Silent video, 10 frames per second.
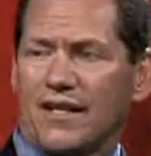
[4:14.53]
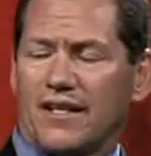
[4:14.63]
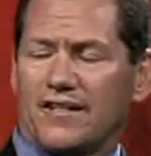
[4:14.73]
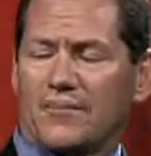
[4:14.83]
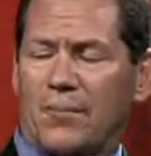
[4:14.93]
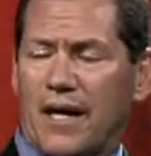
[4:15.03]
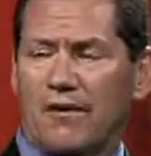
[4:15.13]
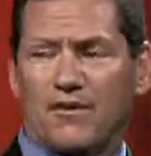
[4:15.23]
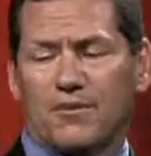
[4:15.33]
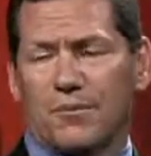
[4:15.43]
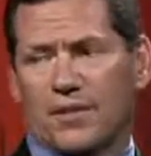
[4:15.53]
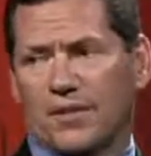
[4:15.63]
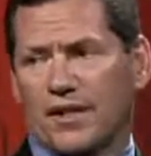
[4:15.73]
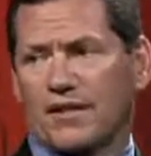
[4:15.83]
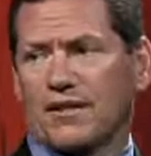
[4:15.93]
His parents, and
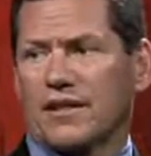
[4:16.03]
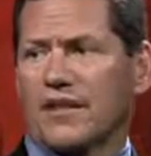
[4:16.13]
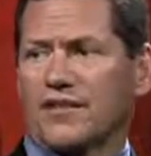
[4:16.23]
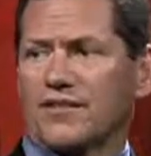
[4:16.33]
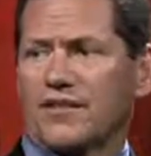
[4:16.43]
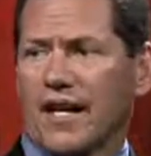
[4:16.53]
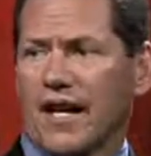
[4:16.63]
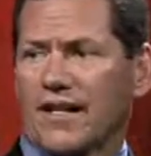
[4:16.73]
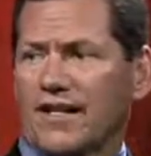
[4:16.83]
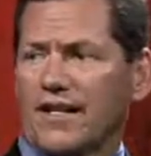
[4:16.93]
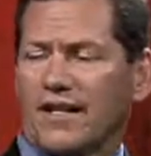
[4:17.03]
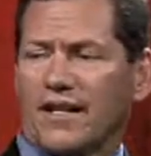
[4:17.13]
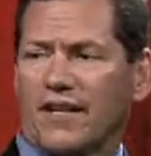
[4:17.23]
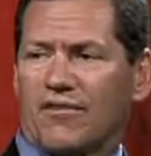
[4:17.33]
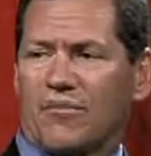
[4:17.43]
particularly his dad,
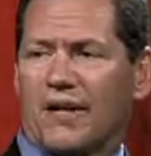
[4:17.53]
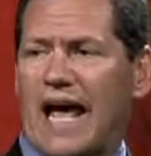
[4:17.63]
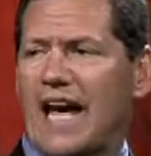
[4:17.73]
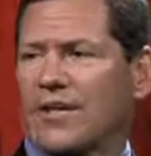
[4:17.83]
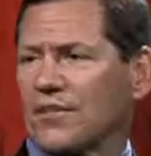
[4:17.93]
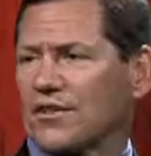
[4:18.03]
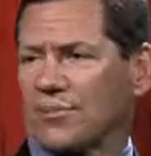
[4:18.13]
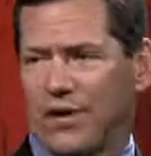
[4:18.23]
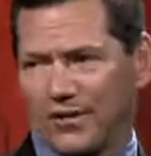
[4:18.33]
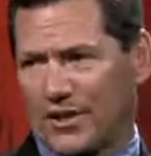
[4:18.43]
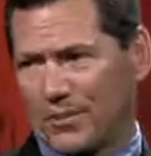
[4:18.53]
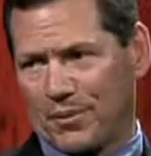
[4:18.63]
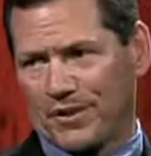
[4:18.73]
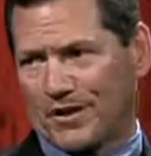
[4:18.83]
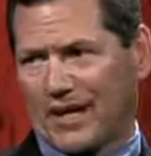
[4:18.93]
have been adamant about
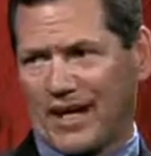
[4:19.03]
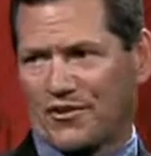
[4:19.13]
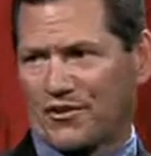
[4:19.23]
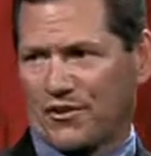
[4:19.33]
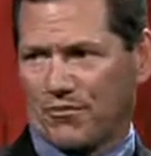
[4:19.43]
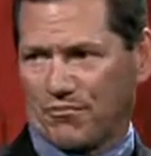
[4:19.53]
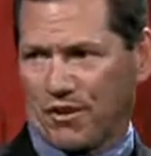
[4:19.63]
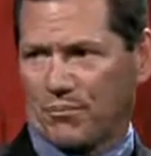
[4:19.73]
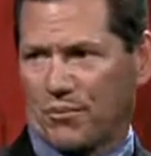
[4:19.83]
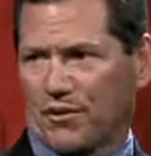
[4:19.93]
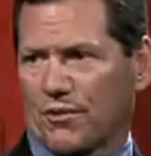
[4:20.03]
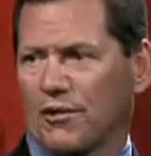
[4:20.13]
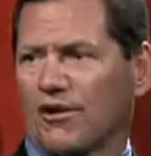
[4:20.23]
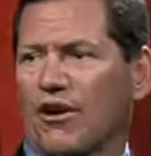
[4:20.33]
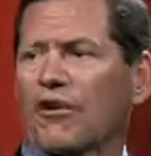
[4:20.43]
keeping the case on the front burner
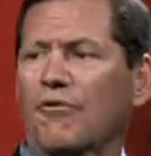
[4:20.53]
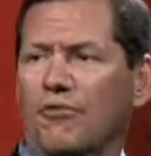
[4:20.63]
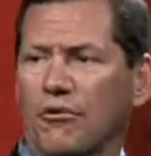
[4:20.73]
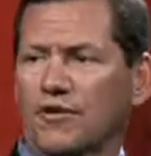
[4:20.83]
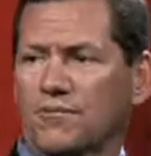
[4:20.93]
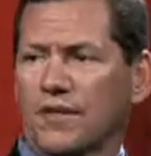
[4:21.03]
with law enforcement,